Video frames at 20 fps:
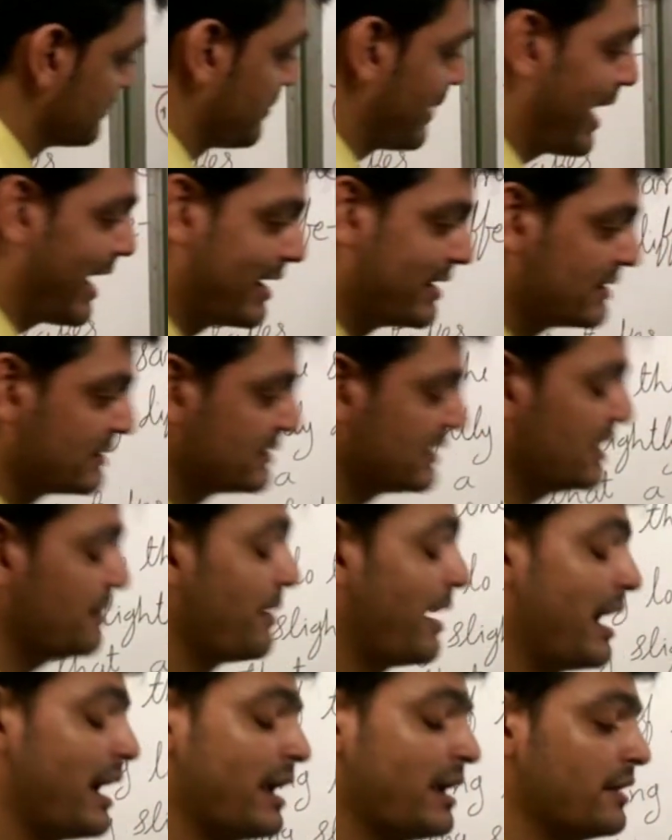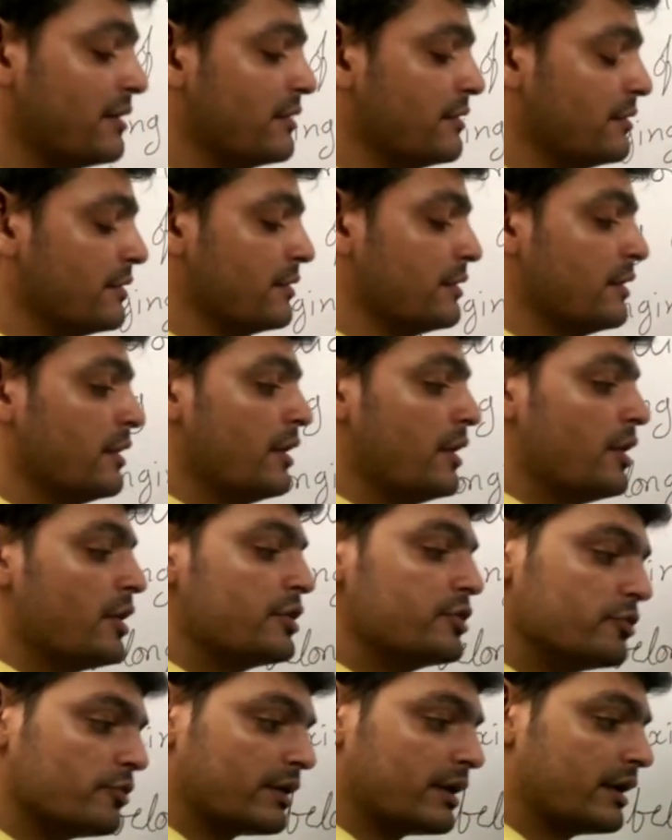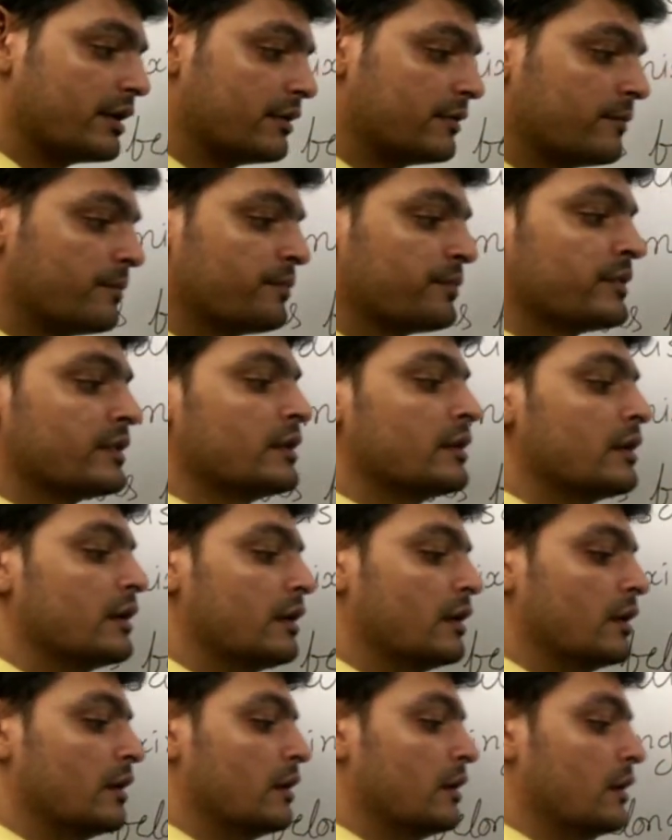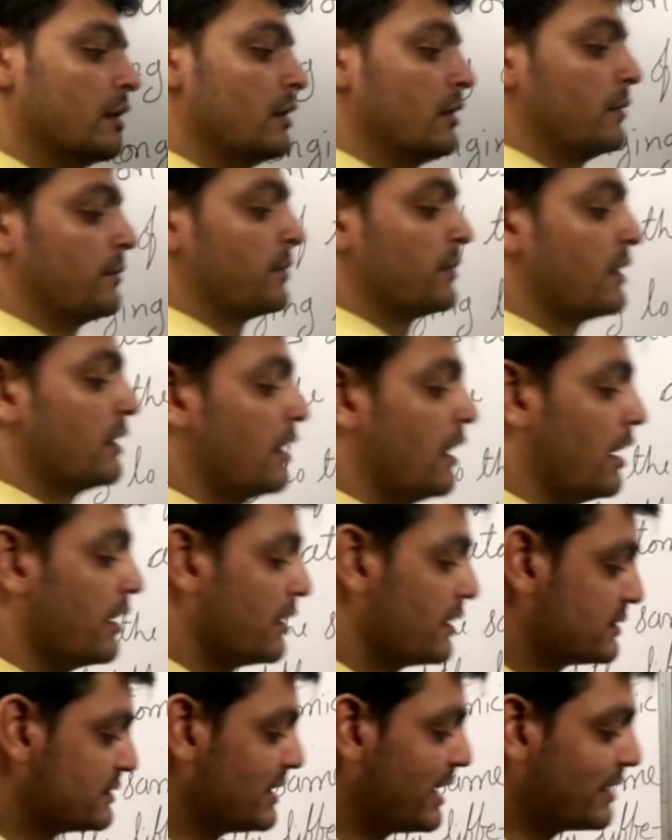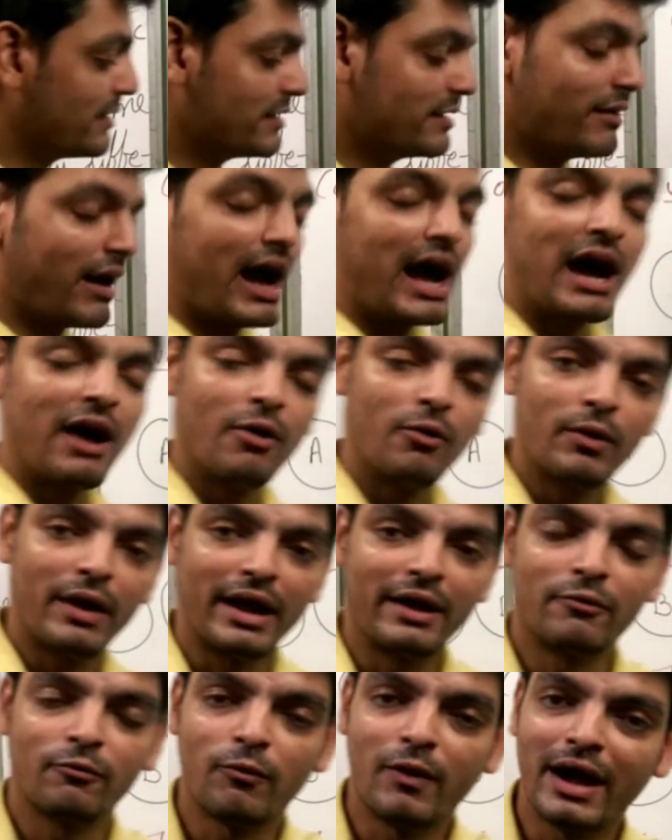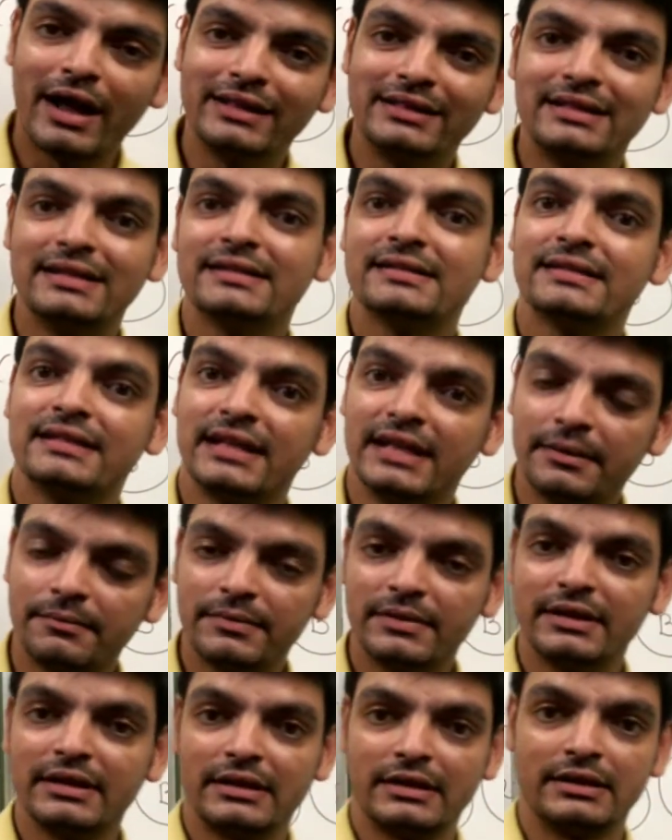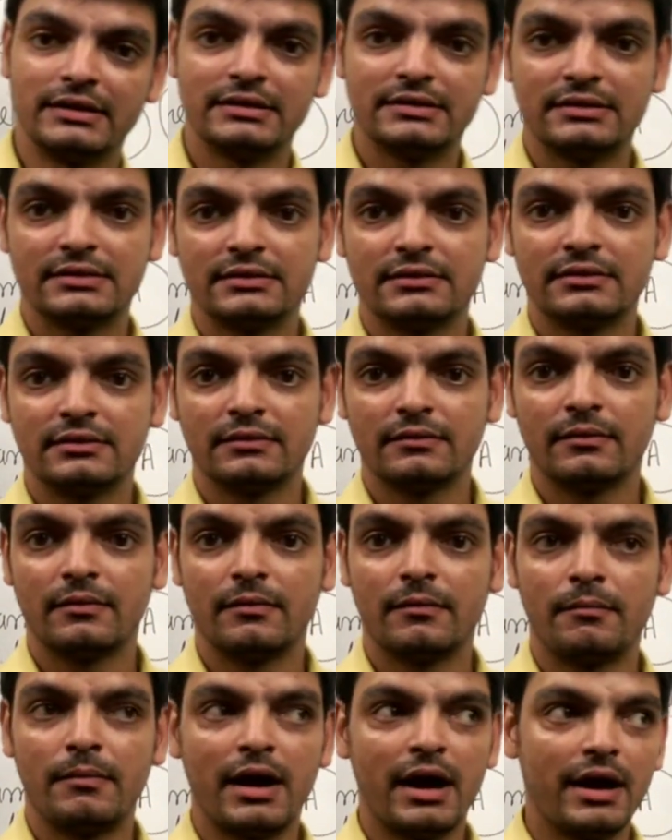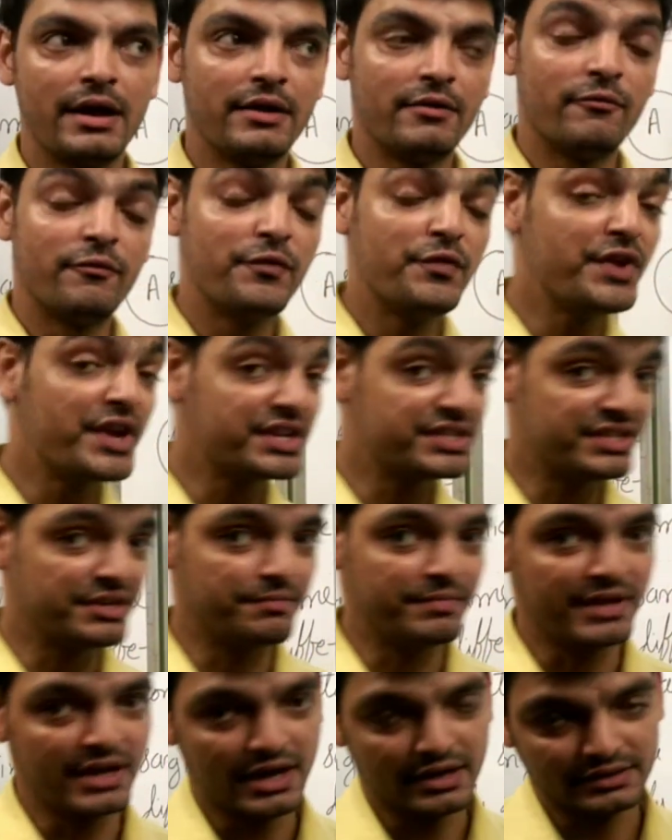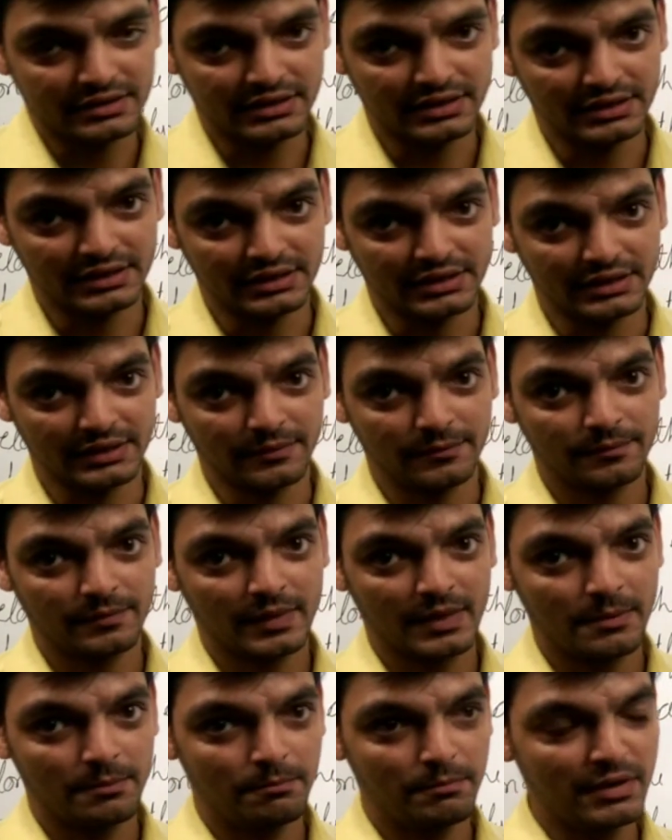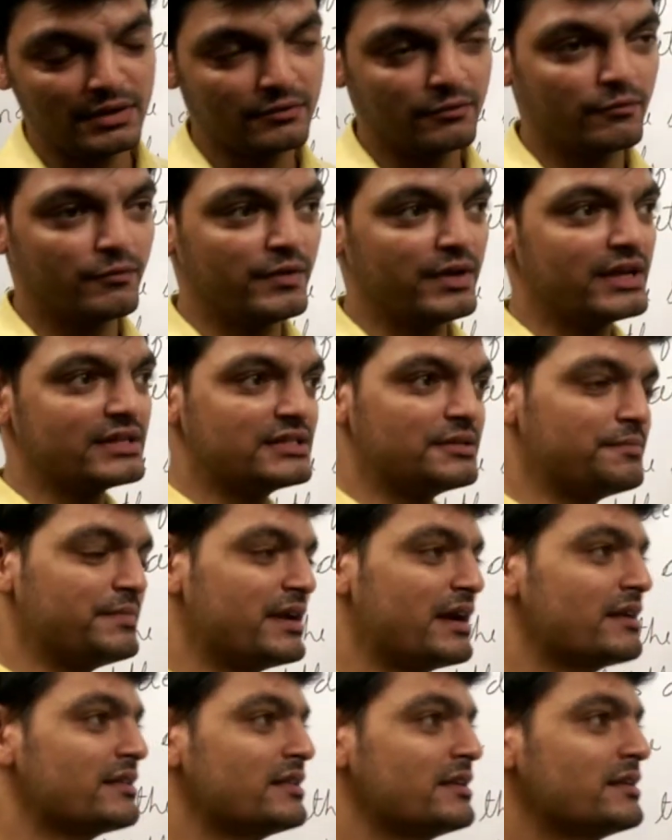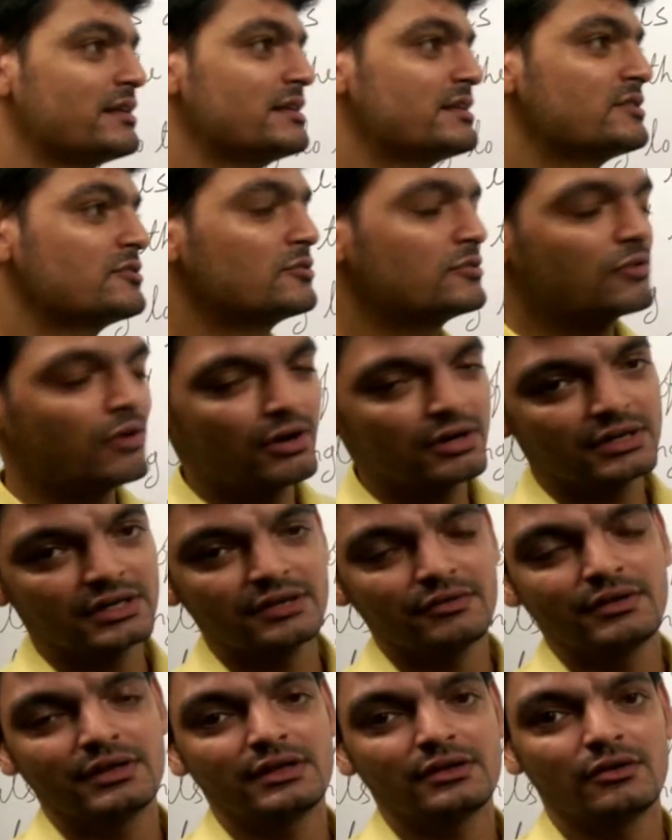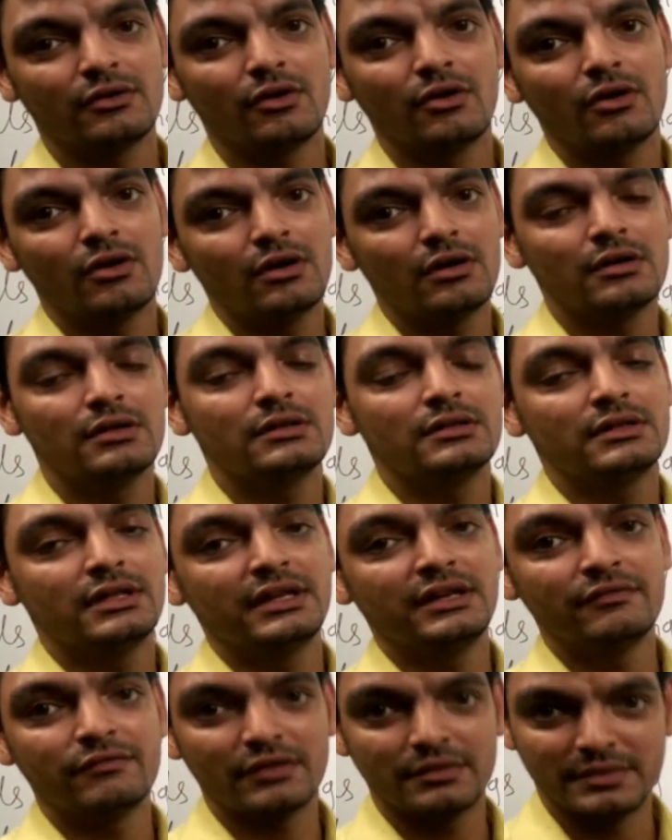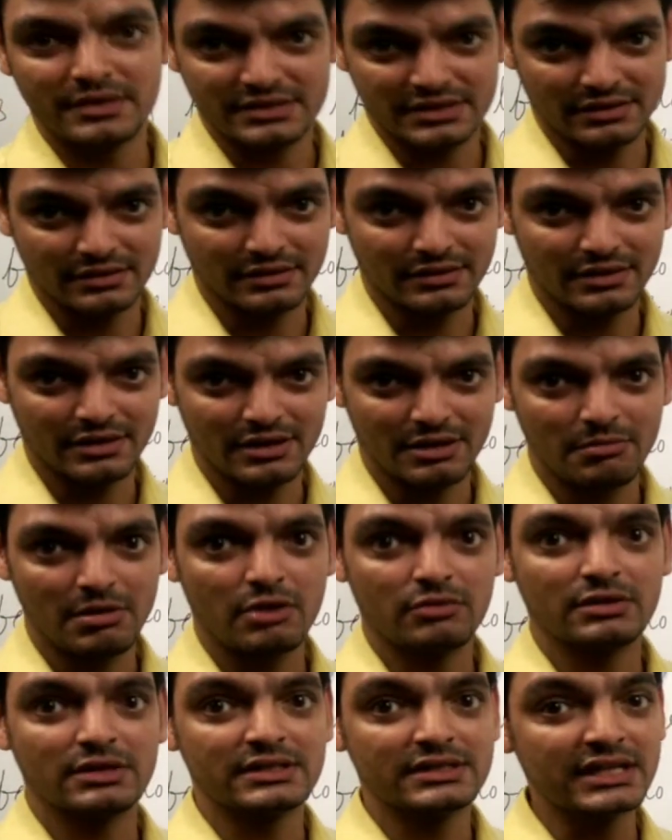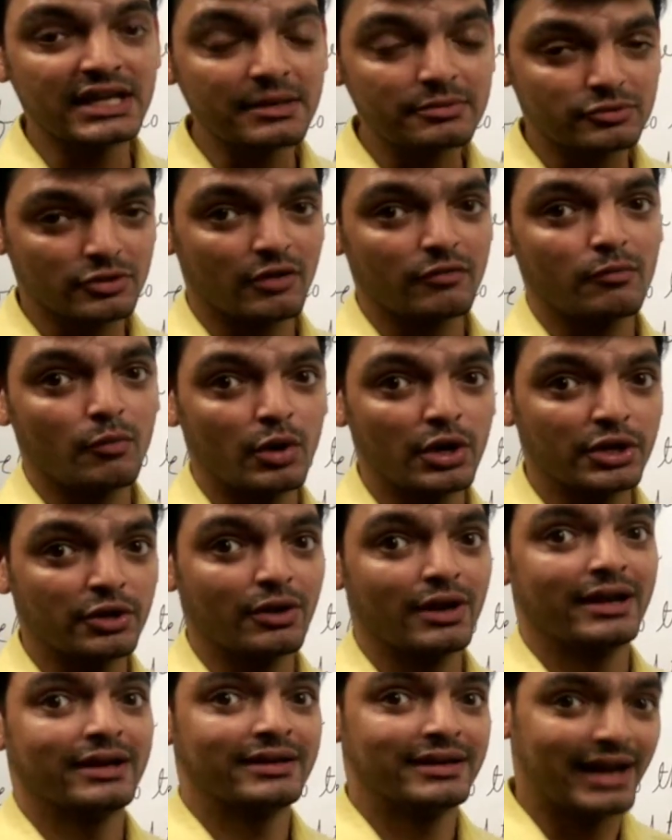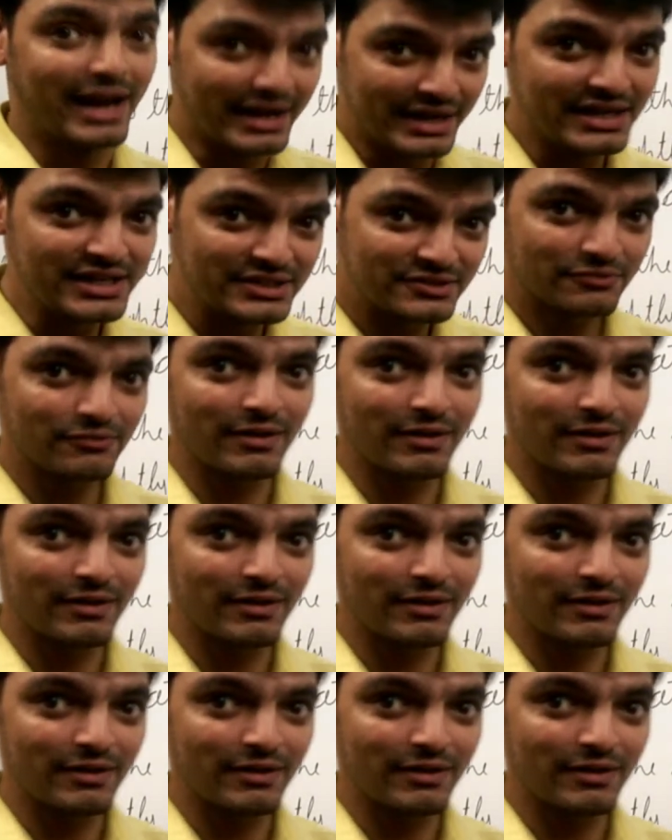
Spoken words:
a band shape, and you can understand how and why this shape is by VSEPR theory. But VSEPR theory is not giving all the information about the shapes of molecule, and that is